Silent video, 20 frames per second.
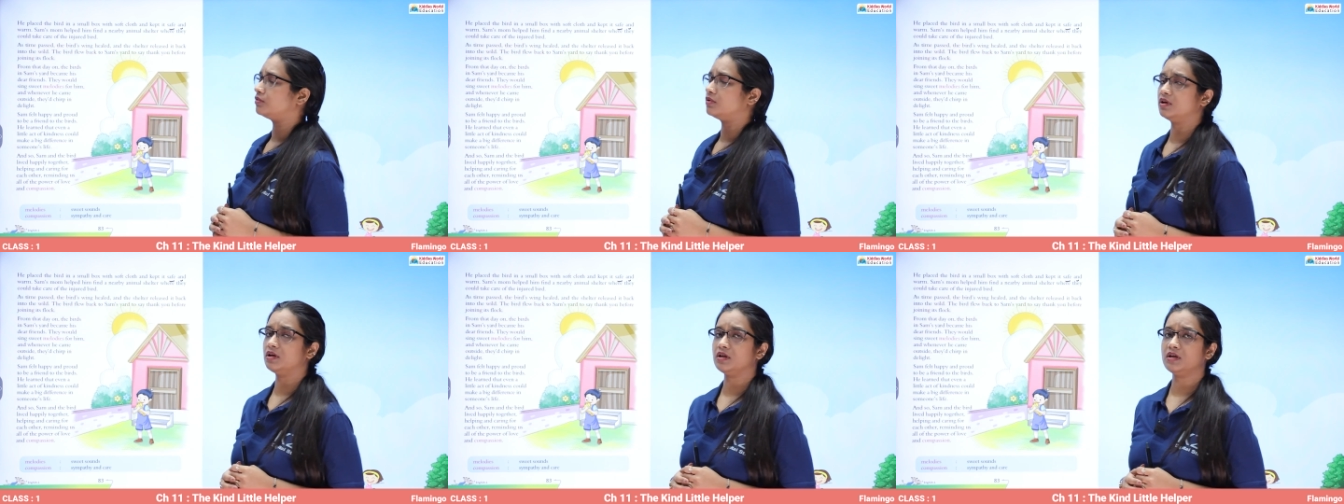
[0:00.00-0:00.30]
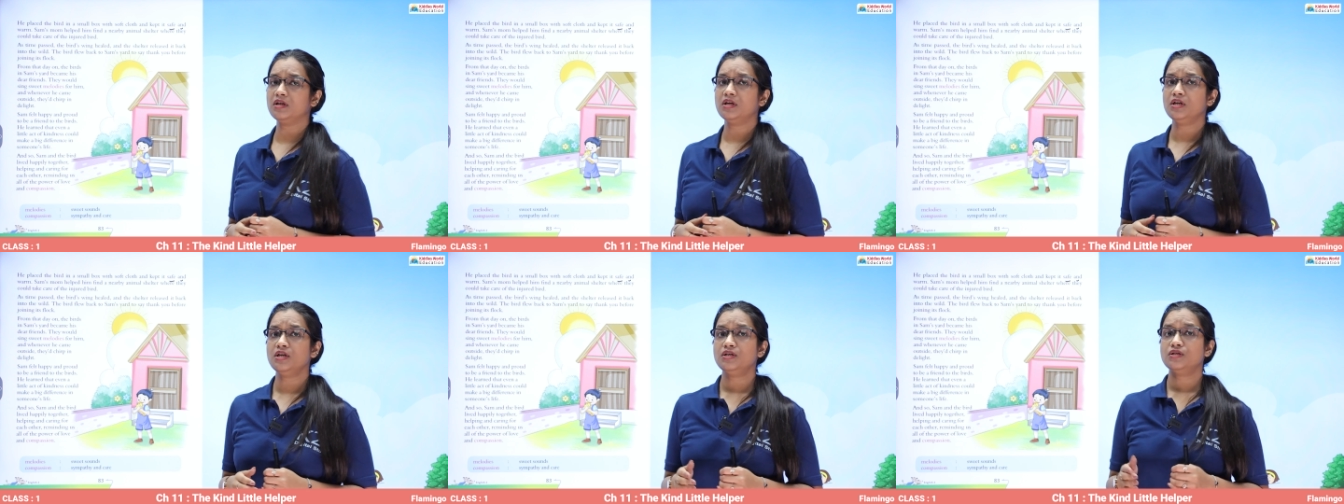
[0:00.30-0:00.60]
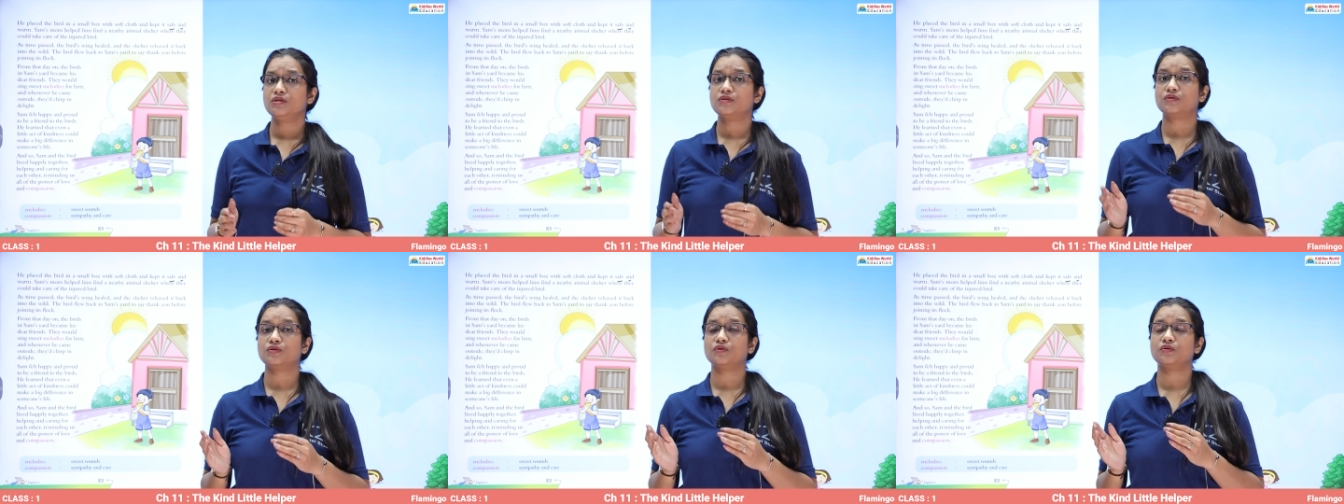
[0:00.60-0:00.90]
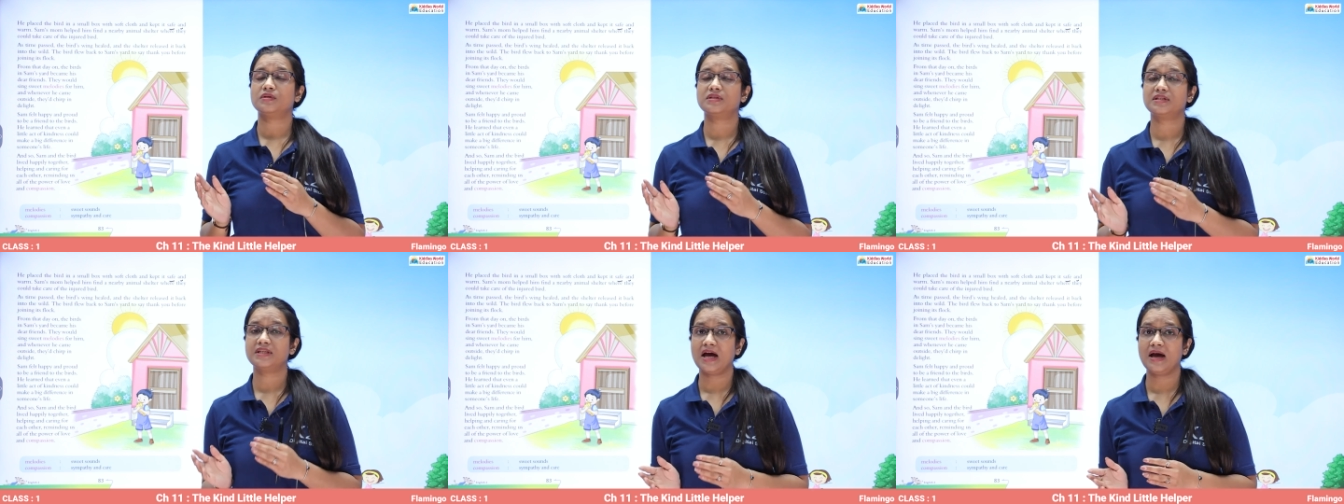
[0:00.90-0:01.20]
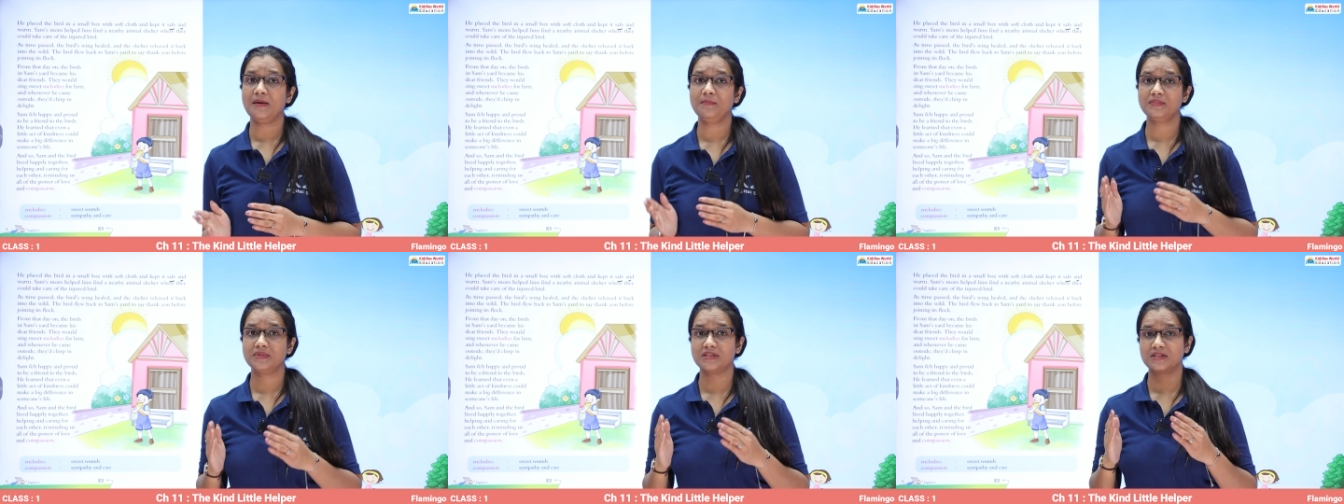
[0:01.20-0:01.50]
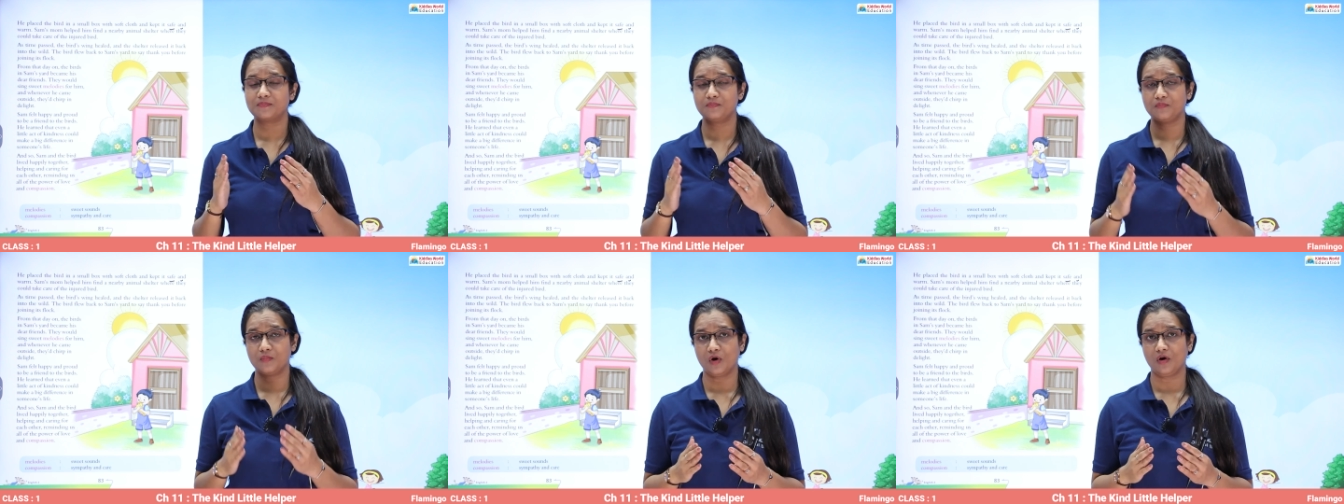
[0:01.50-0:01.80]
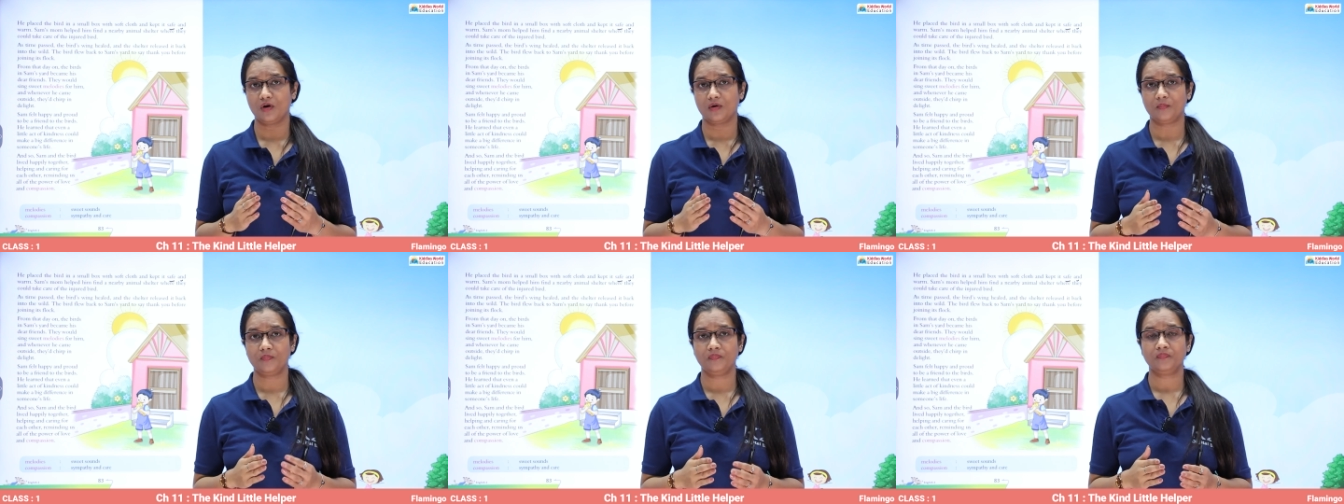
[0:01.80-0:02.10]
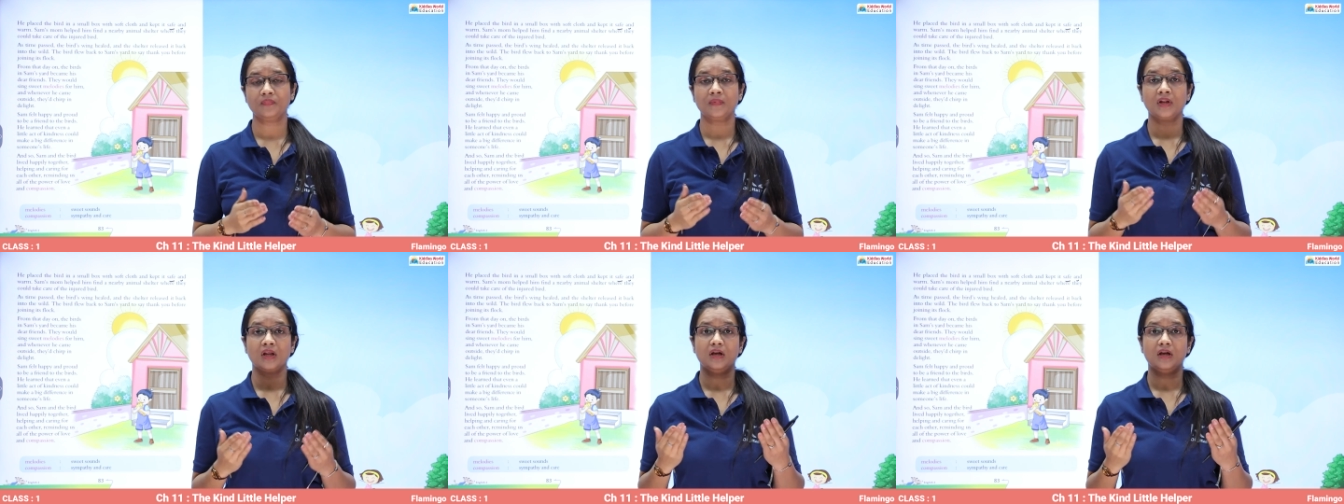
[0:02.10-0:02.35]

bird. So Sam's mom